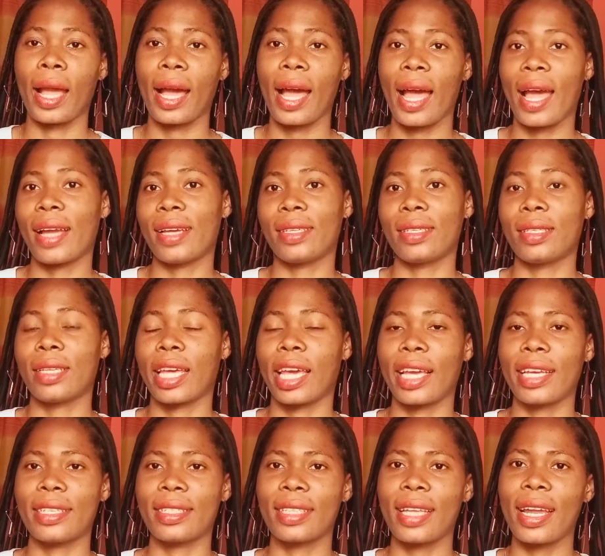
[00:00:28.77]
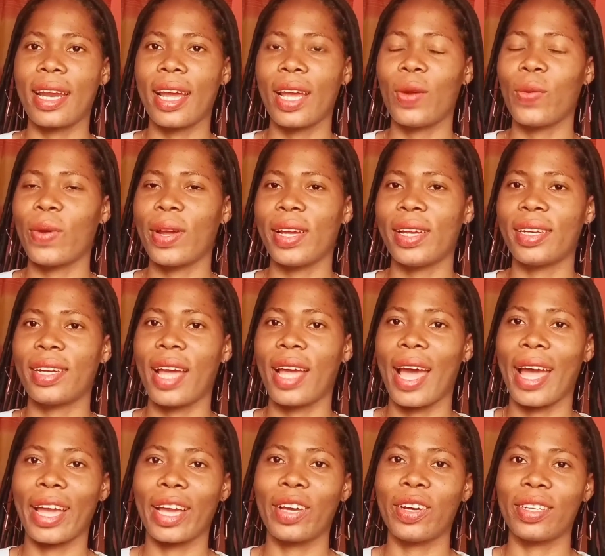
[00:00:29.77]
Guys, it started when
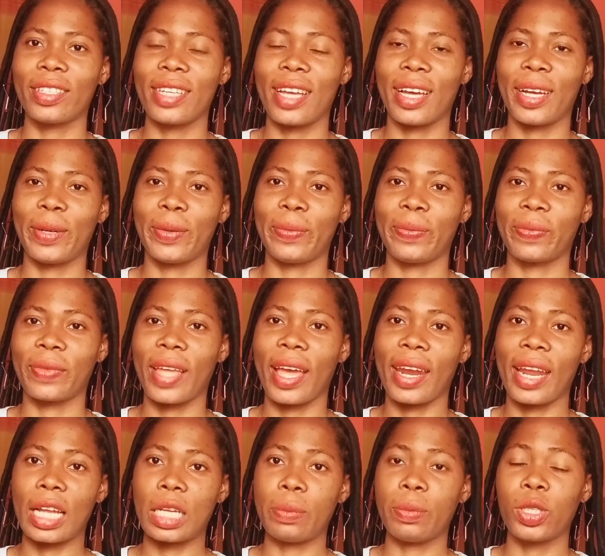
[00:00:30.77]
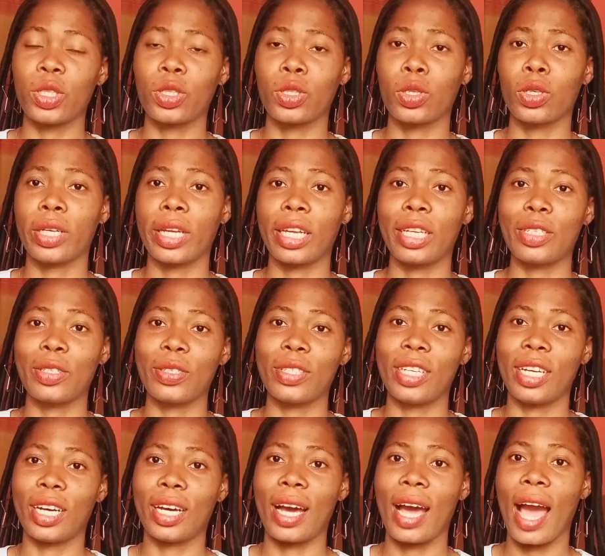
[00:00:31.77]
I got an admission into
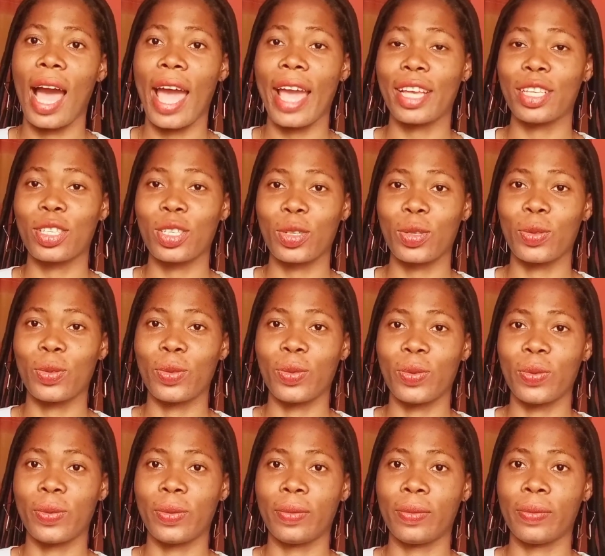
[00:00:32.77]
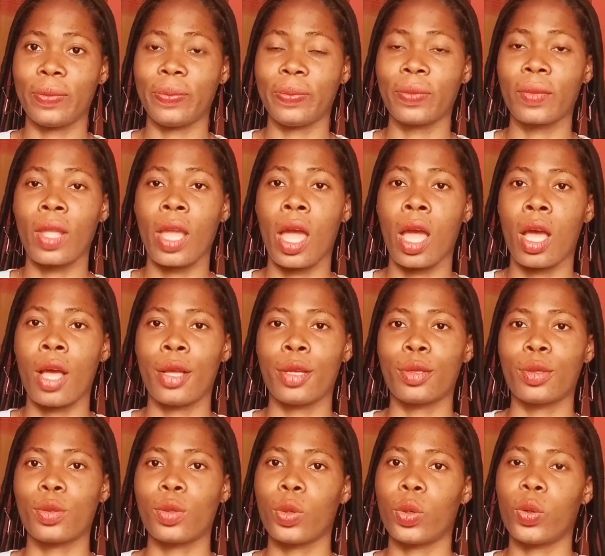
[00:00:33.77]
the high school.
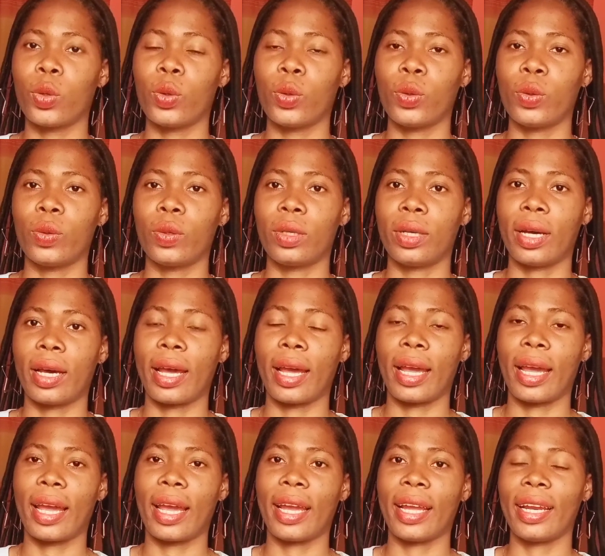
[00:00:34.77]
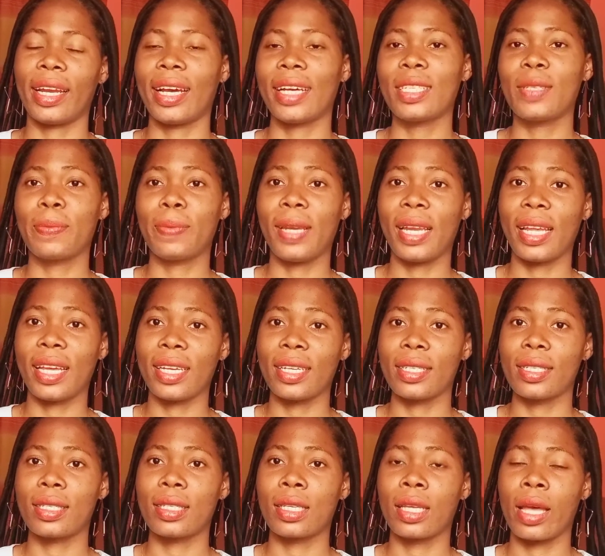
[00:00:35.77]
So in that
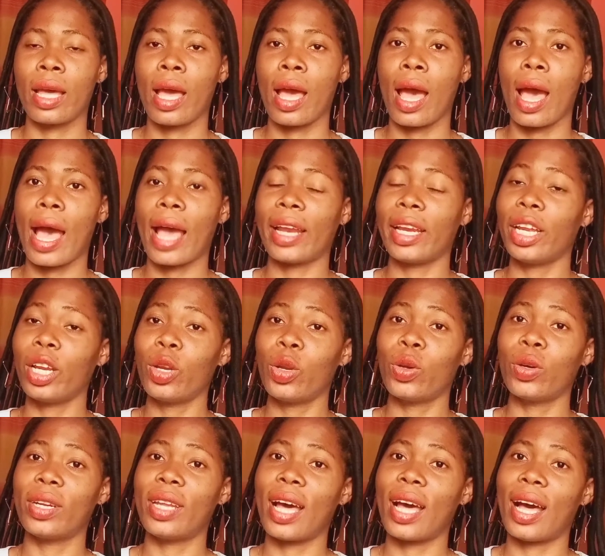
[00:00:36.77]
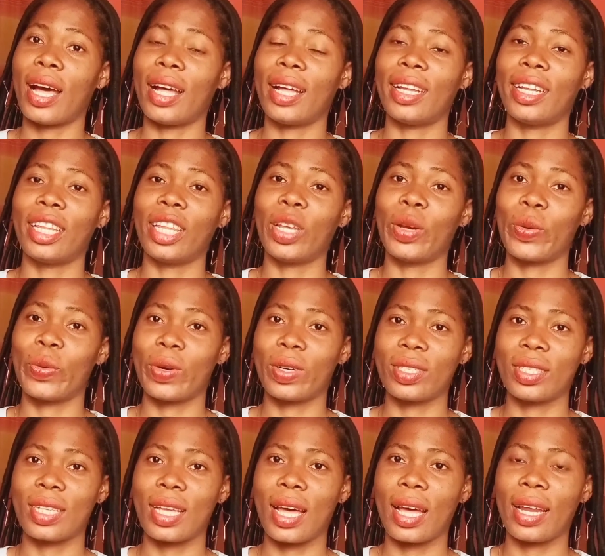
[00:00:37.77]
place, I didn't know that the
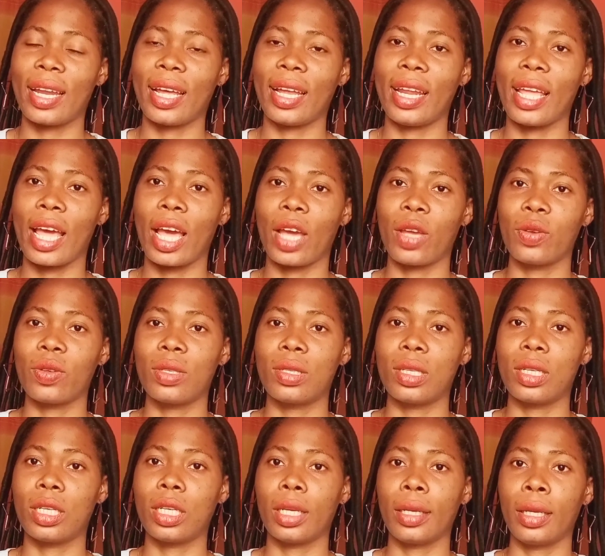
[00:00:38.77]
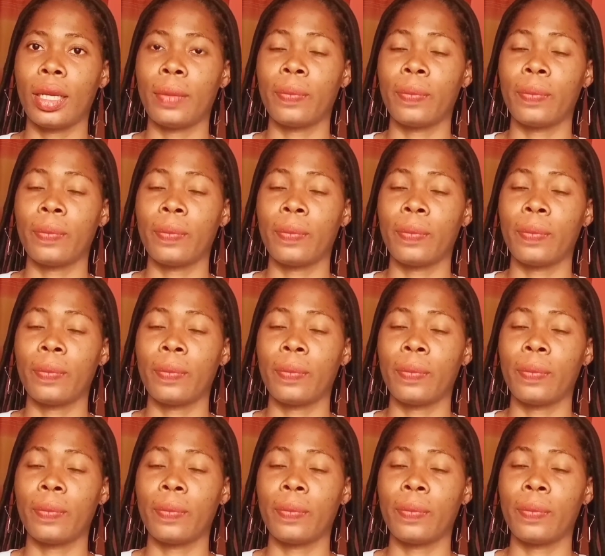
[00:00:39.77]
water that they are using